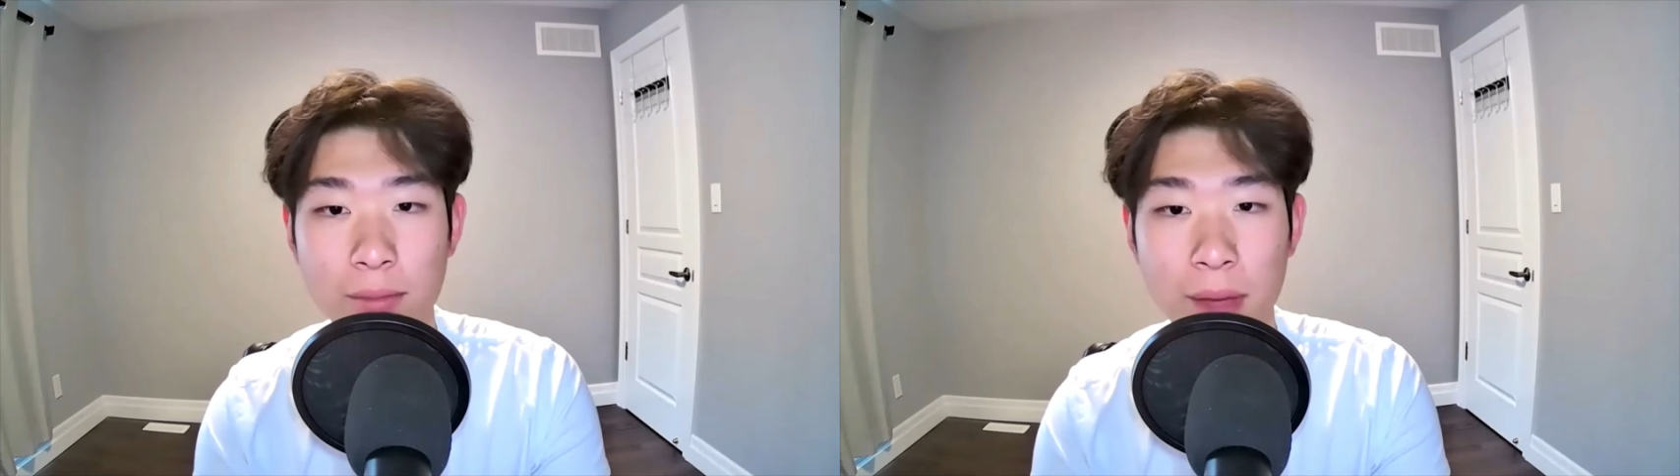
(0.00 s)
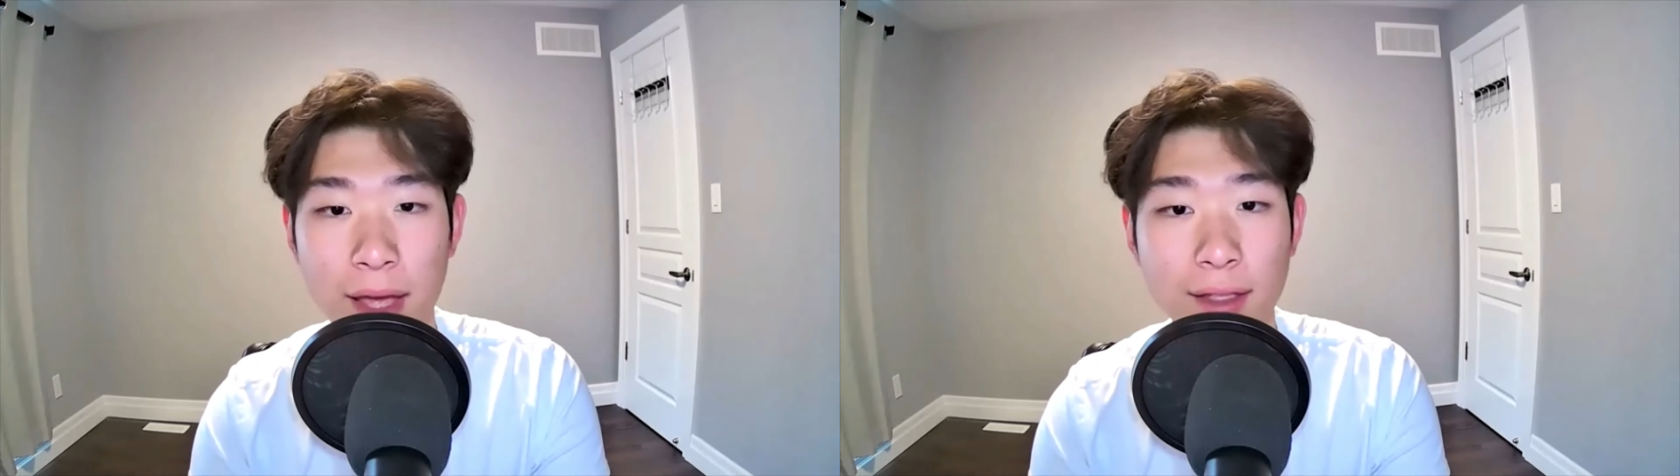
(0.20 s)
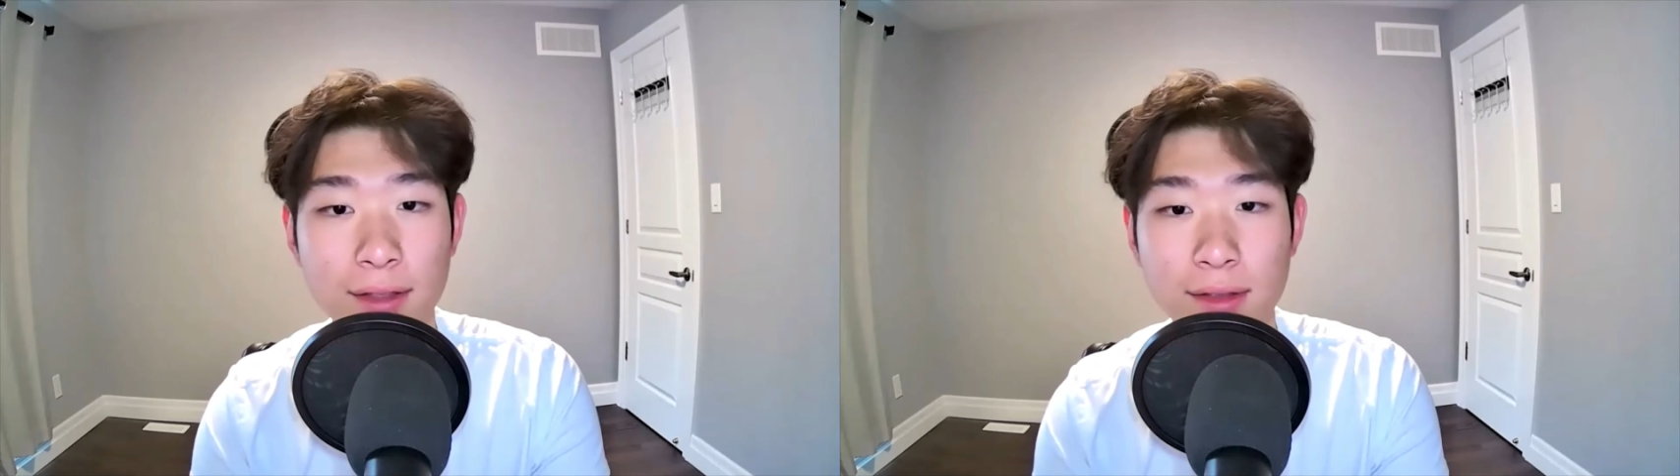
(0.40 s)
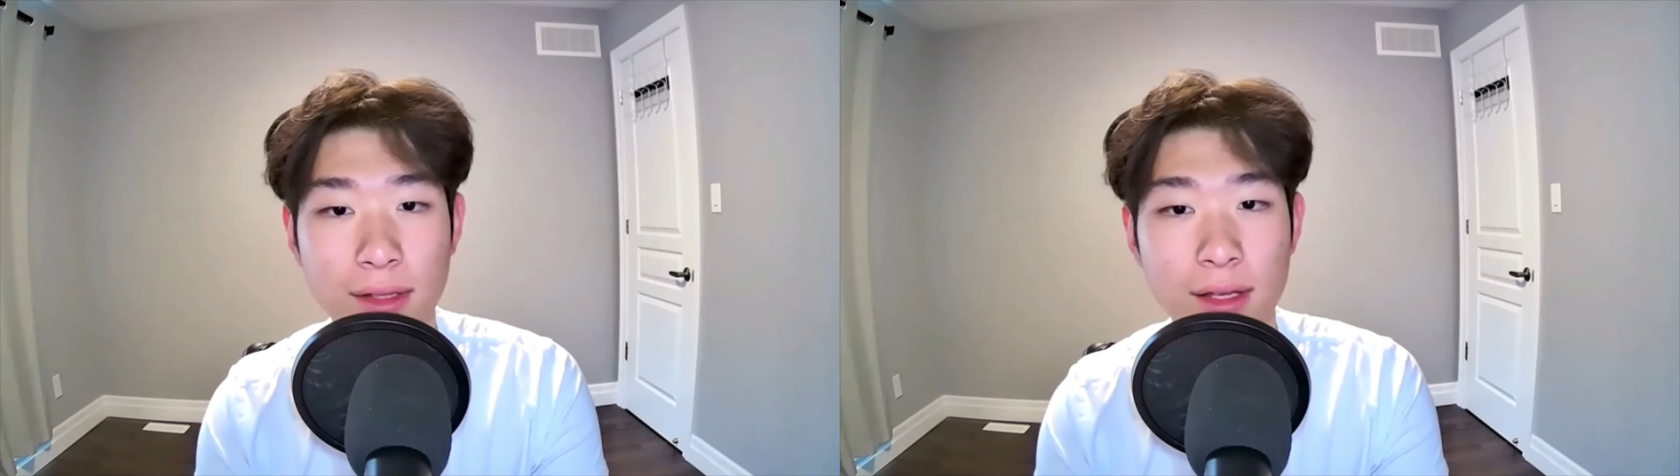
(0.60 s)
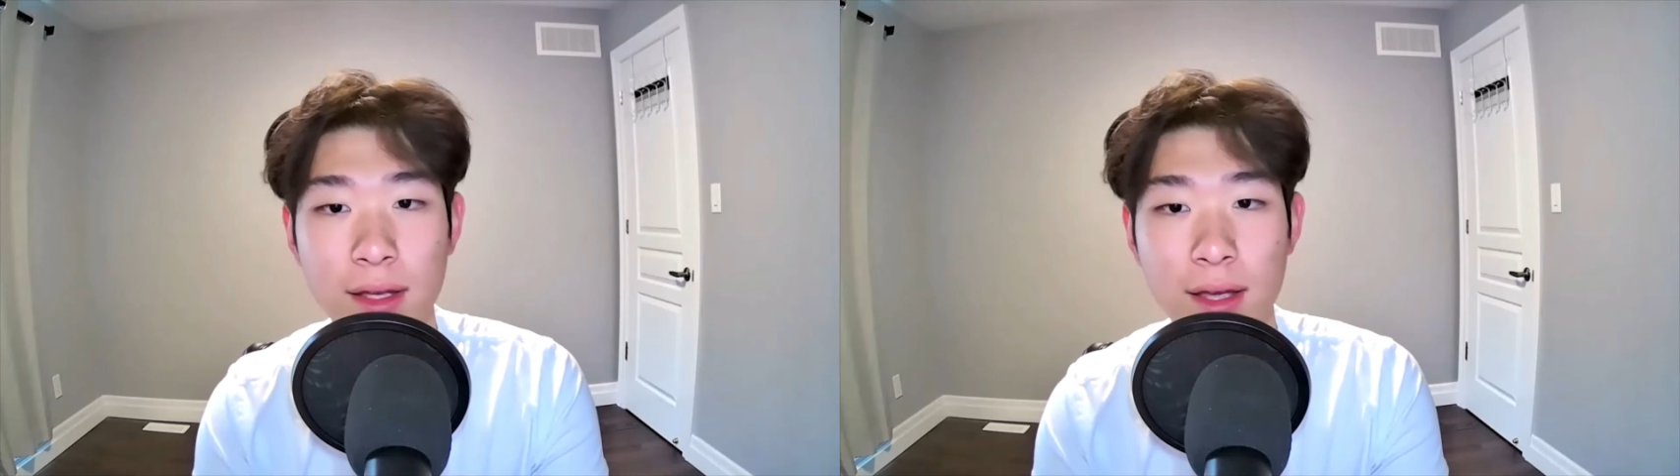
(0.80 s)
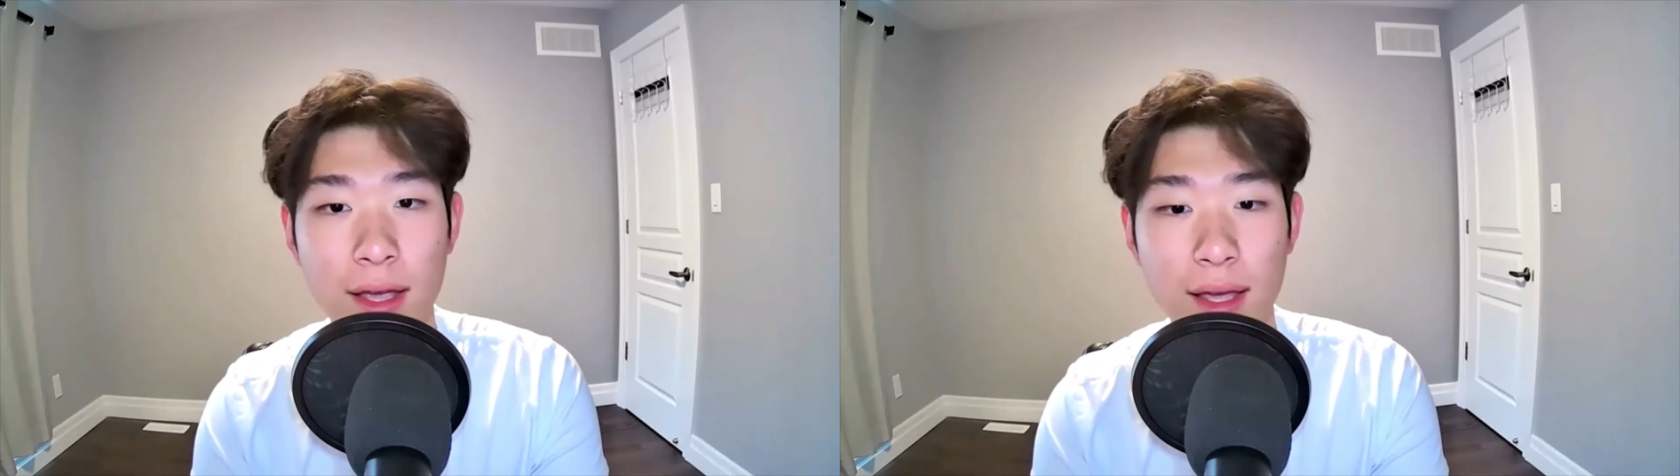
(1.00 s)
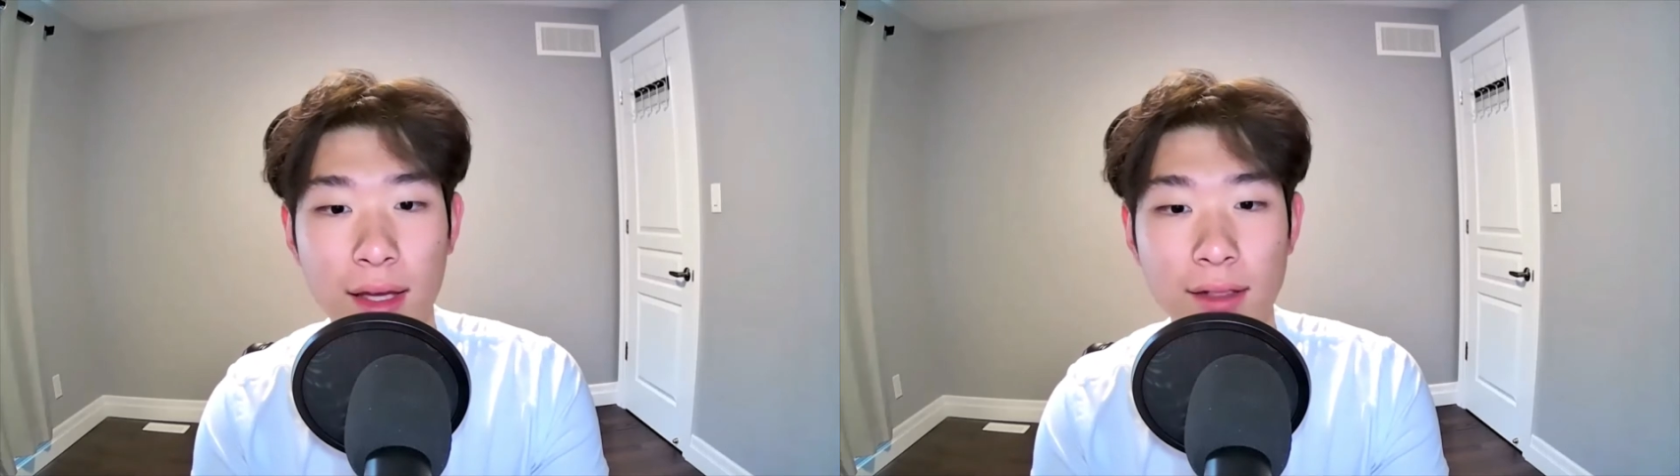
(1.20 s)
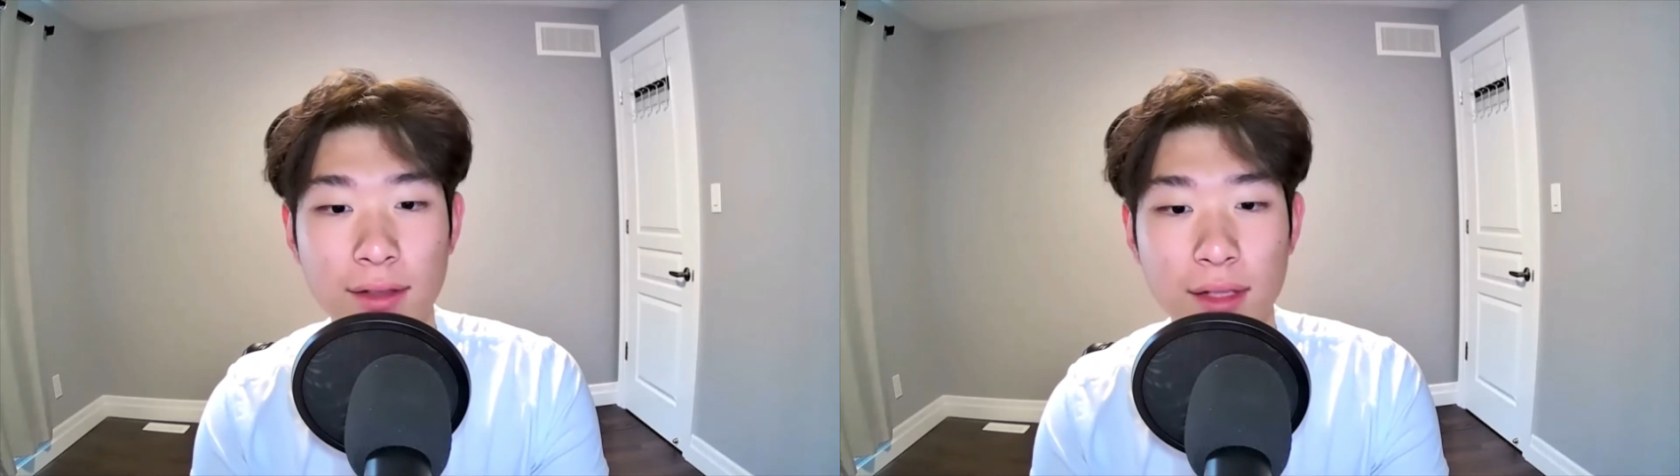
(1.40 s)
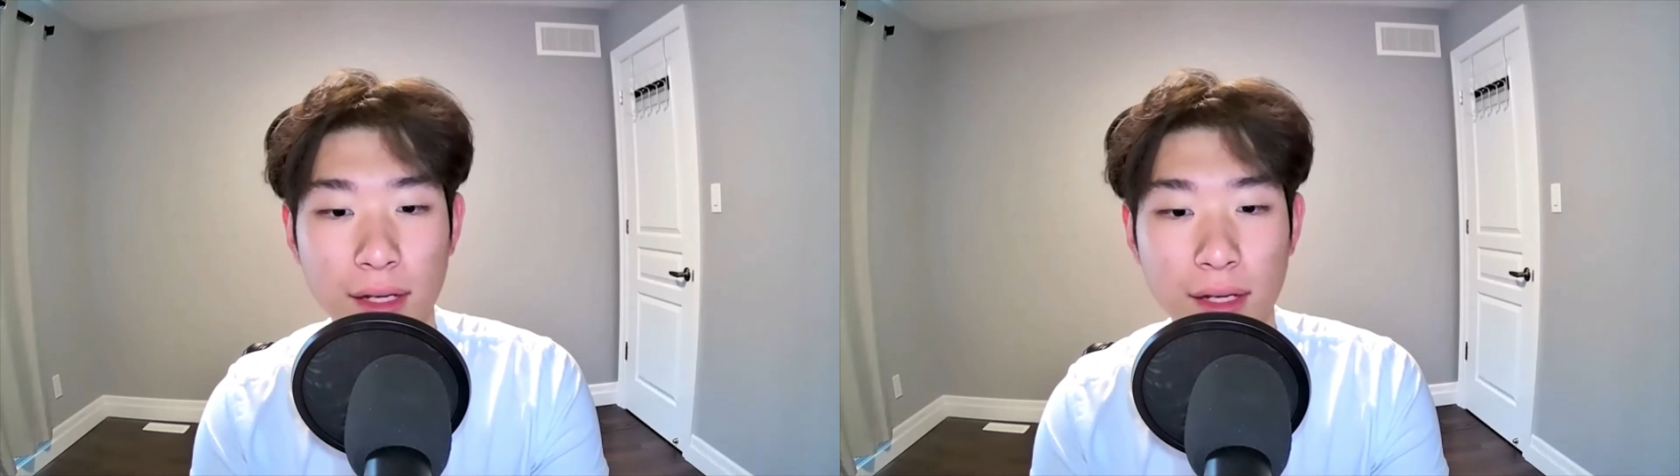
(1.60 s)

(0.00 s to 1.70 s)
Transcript: banks and